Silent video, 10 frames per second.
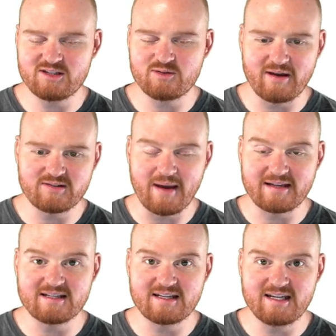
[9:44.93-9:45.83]
So we have some
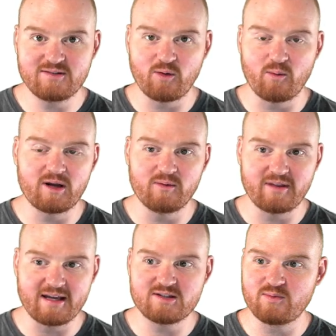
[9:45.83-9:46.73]
access keys for working with
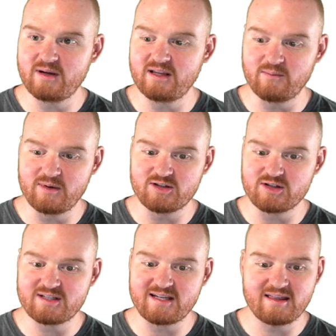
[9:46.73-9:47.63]
S3, and then we
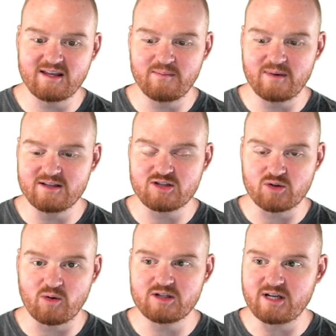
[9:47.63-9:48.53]
just set them in
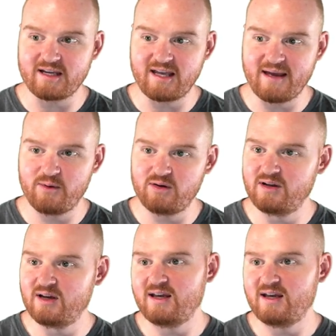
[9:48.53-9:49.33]
storage.yaml